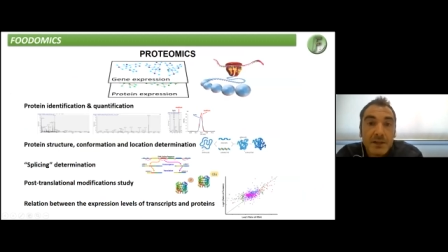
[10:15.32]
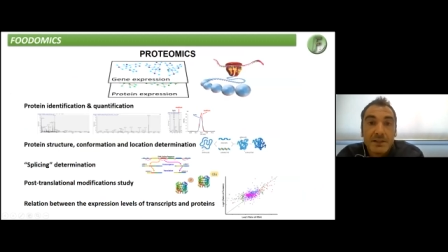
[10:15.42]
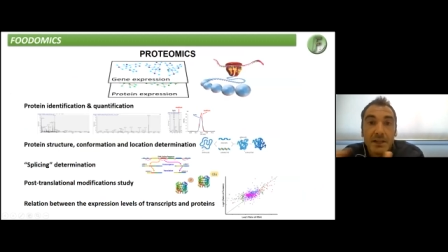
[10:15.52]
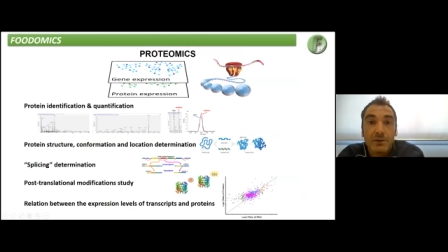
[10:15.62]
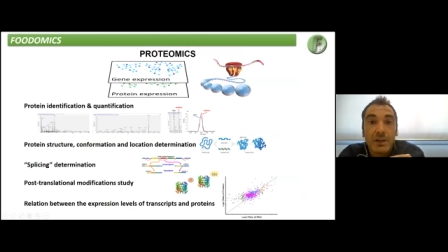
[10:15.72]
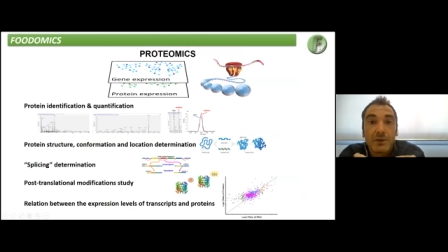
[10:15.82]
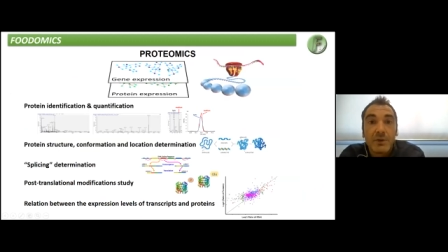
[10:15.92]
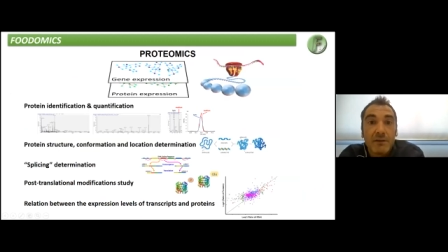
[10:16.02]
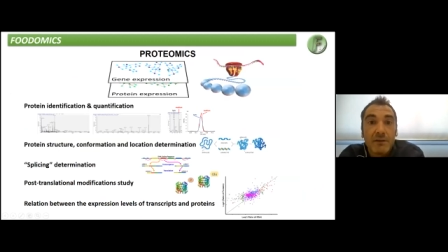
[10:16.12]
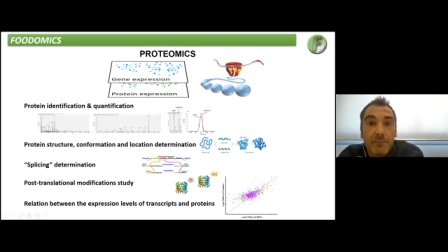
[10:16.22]
Secondly,
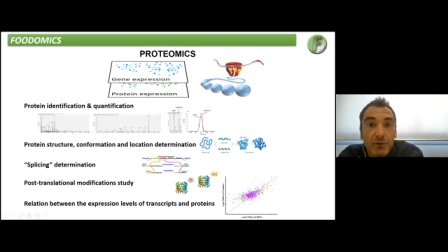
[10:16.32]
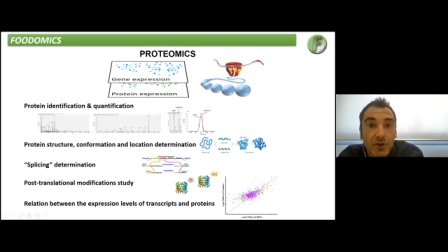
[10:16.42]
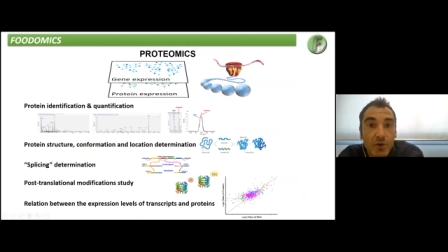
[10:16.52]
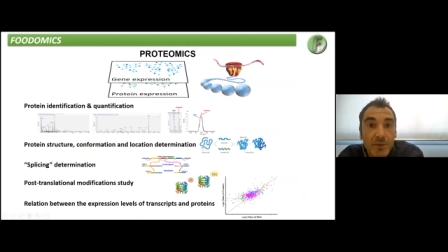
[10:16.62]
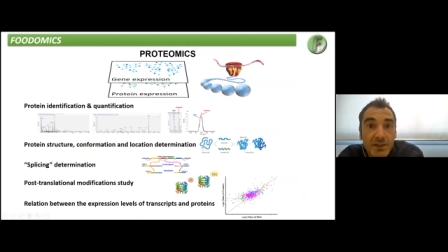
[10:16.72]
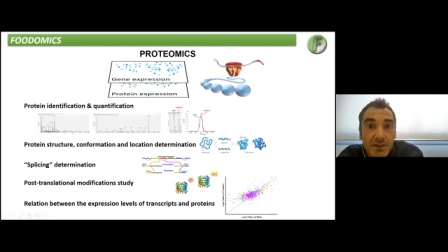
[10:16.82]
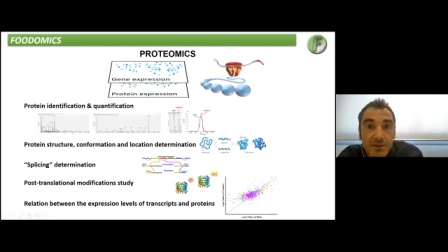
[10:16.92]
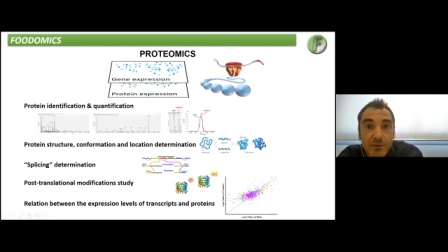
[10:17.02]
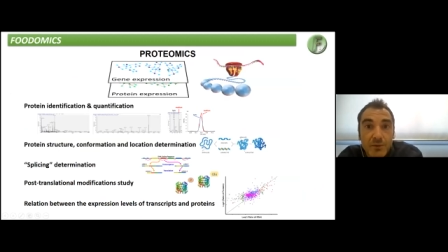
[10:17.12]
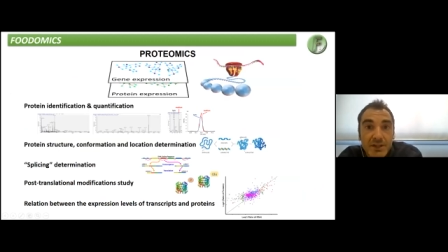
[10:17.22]
we have proteomics,
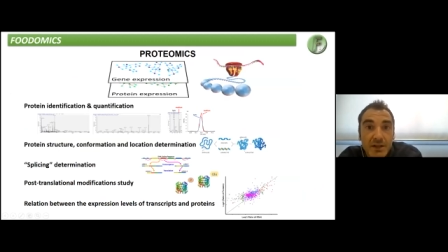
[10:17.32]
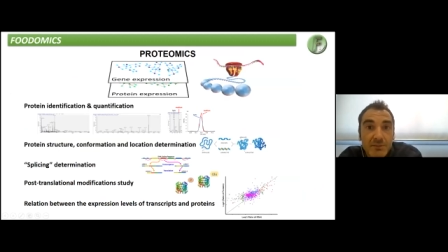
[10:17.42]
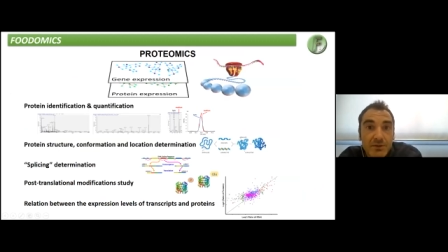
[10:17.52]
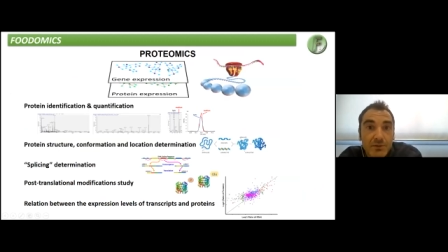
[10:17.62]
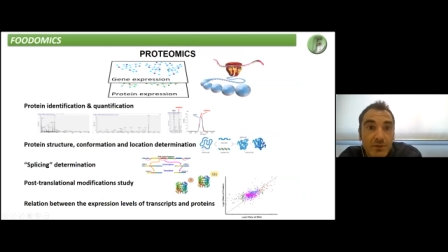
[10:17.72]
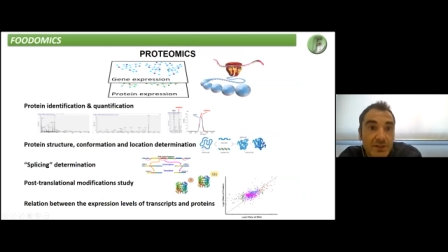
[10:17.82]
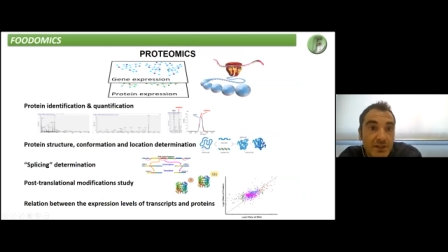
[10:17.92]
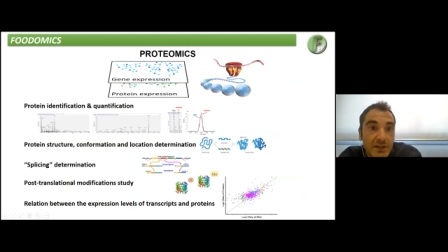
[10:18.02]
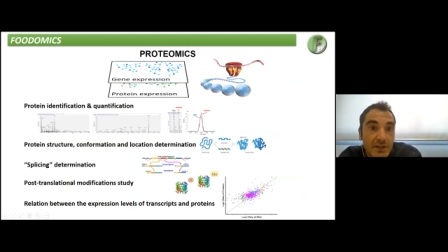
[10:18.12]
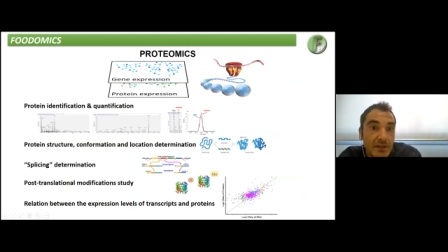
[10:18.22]
which aims to uh, the
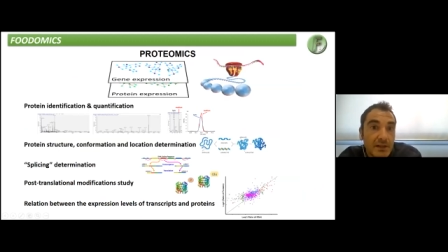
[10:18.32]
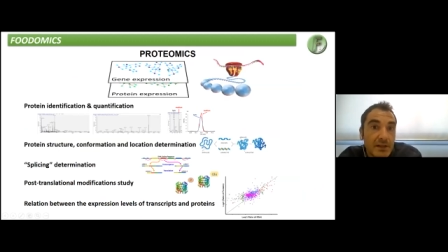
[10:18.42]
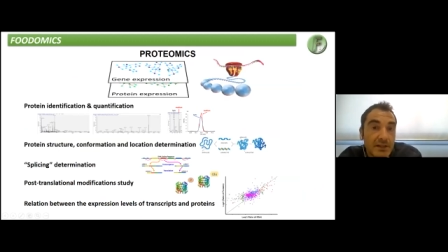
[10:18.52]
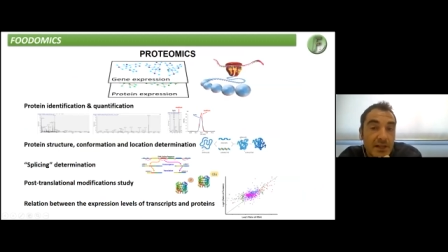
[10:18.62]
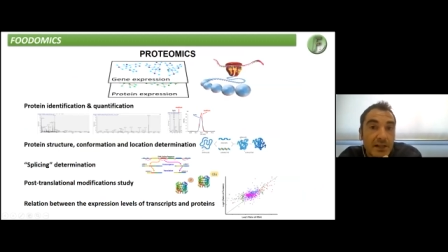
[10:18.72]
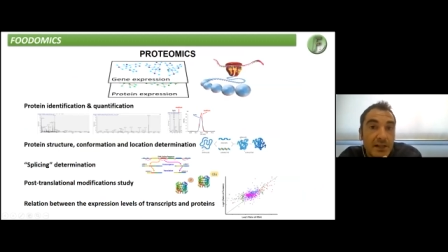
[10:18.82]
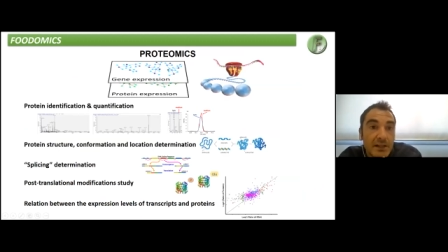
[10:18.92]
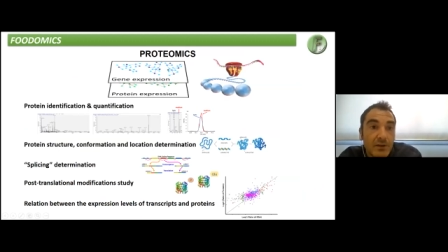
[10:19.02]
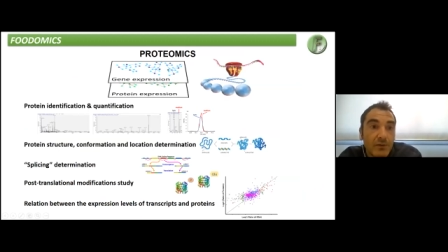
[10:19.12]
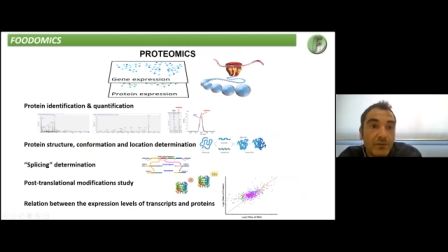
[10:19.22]
uh,
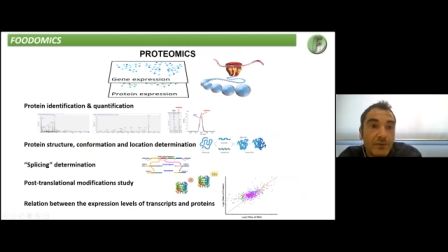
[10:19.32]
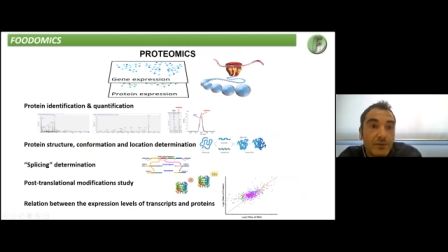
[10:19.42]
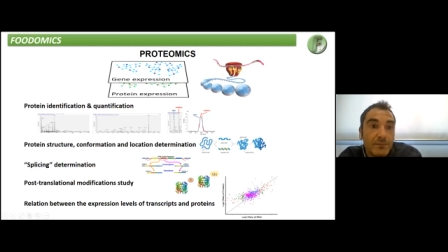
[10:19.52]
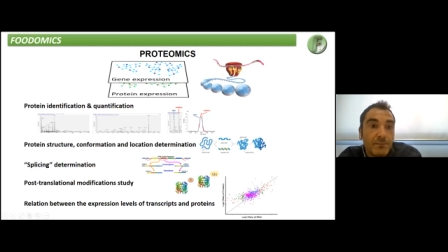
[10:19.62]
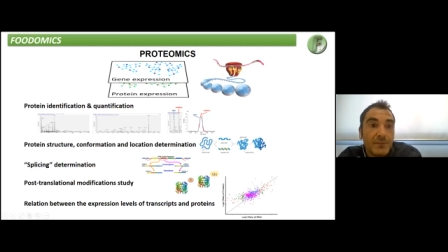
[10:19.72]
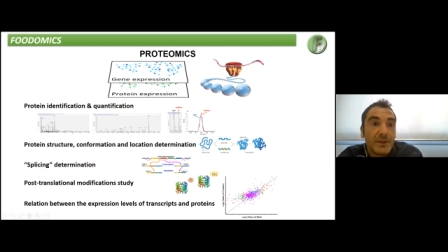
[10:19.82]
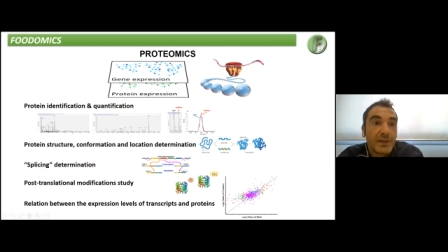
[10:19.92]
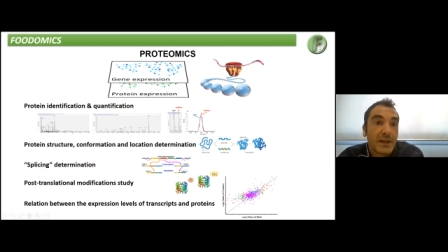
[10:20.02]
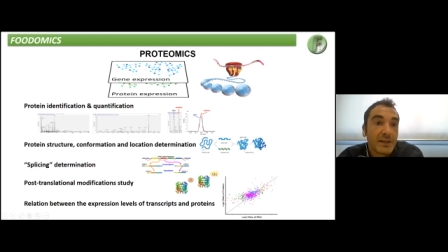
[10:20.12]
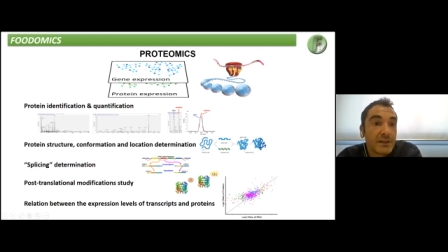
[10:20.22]
study of
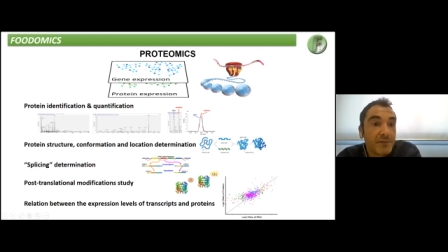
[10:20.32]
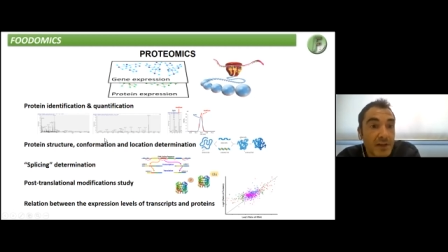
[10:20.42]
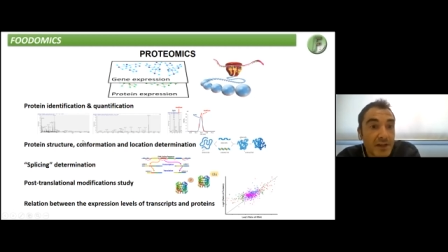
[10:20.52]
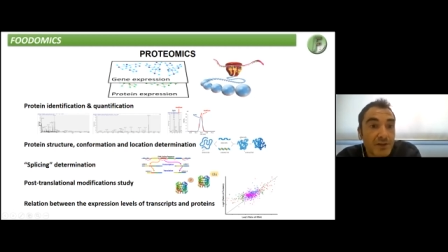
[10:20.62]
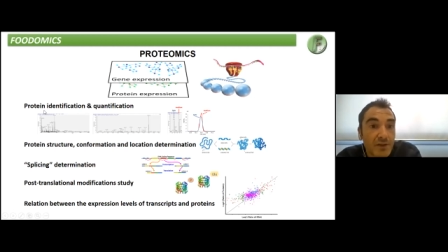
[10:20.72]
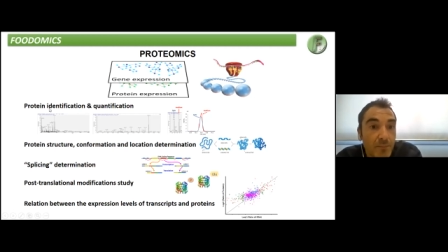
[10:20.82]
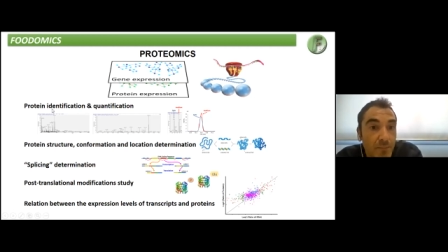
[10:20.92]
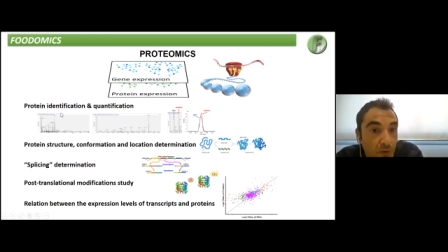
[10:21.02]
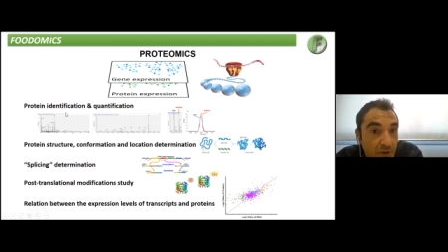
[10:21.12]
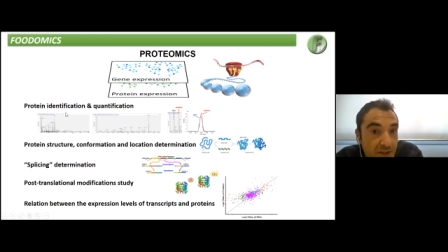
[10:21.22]
the identification
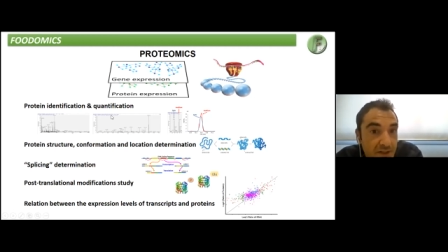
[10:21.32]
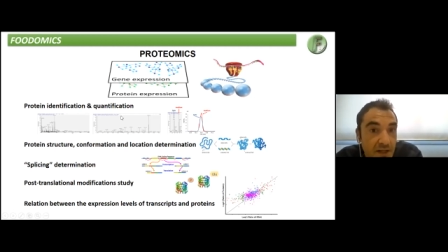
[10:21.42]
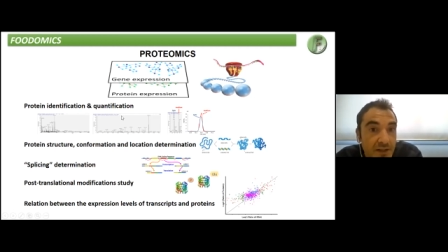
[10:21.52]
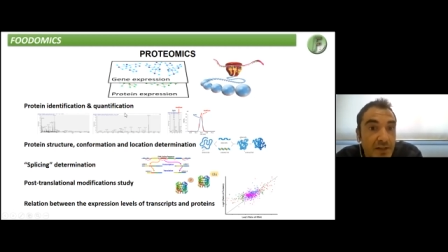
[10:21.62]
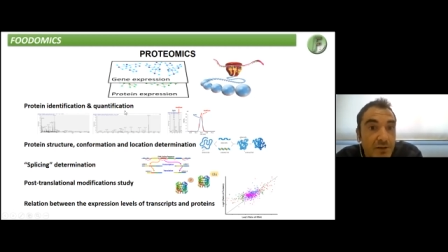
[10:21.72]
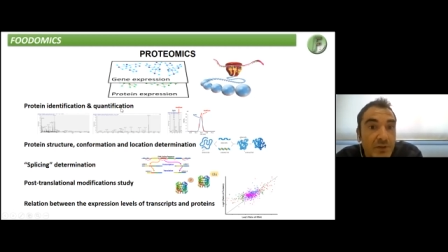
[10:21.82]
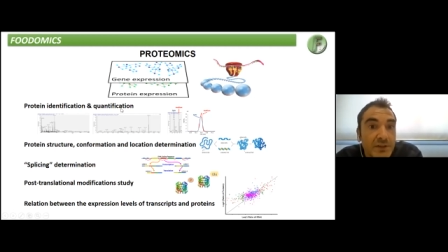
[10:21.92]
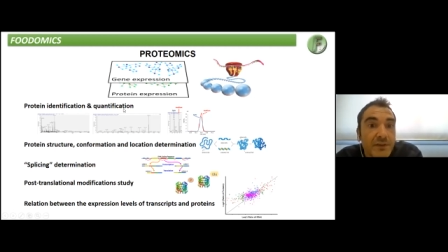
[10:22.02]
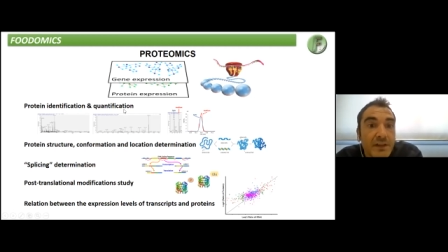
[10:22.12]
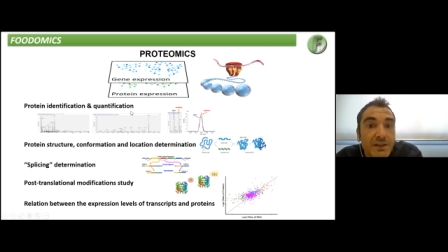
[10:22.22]
of proteins and their
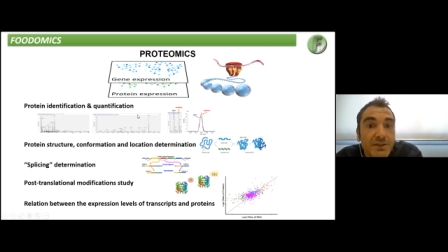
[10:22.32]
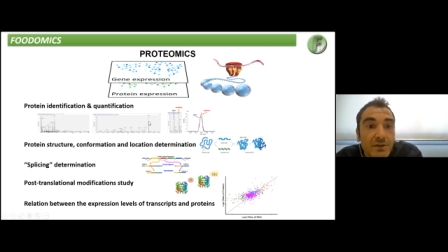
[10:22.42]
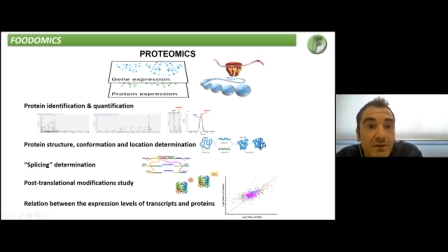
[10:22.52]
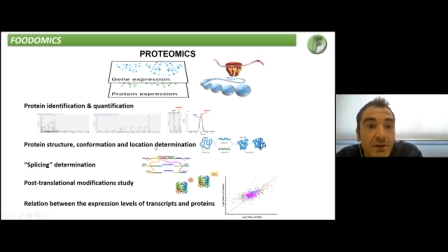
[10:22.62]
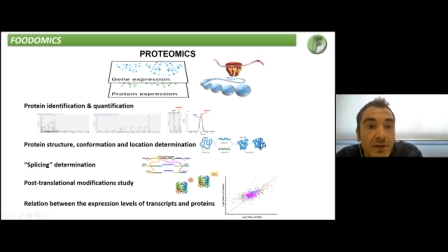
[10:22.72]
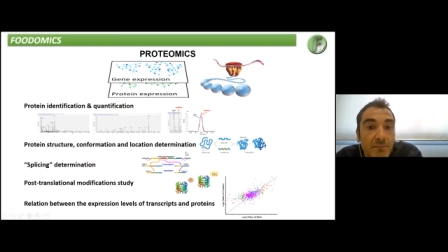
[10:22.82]
quantification,